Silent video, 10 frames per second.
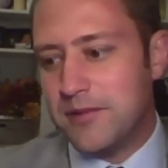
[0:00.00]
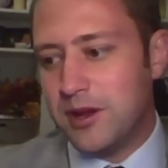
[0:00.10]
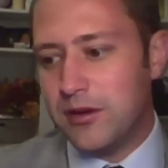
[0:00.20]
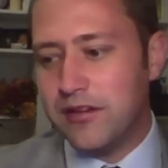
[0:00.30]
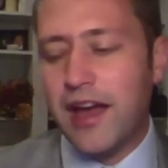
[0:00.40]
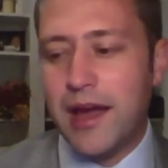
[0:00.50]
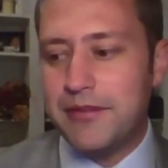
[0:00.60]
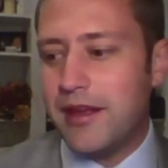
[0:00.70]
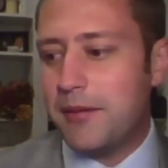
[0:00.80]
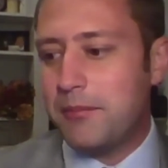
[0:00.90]
You
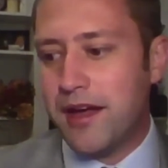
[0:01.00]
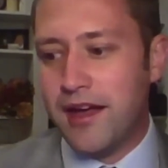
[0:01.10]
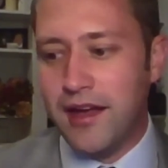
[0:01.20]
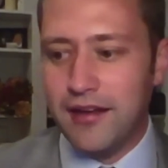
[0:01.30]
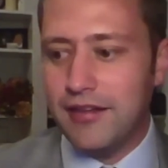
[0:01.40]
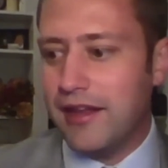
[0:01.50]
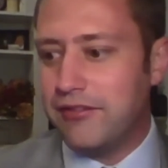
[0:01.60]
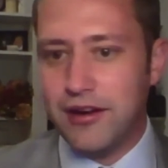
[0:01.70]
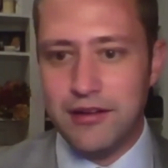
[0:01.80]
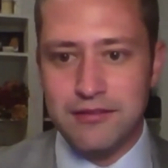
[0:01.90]
times that by
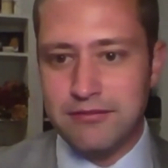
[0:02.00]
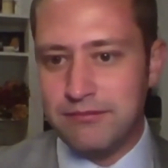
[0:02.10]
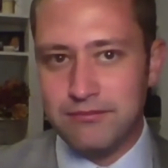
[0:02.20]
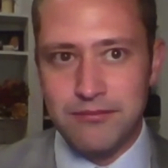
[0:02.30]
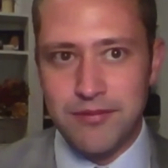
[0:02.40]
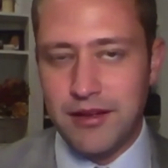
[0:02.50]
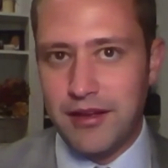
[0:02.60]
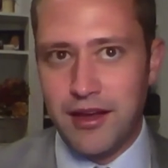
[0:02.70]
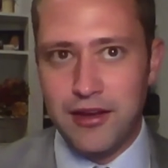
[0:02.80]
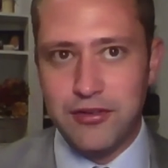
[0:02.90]

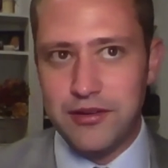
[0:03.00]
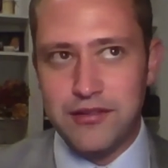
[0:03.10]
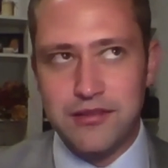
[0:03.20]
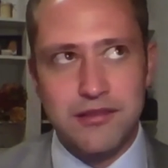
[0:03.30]
1,100,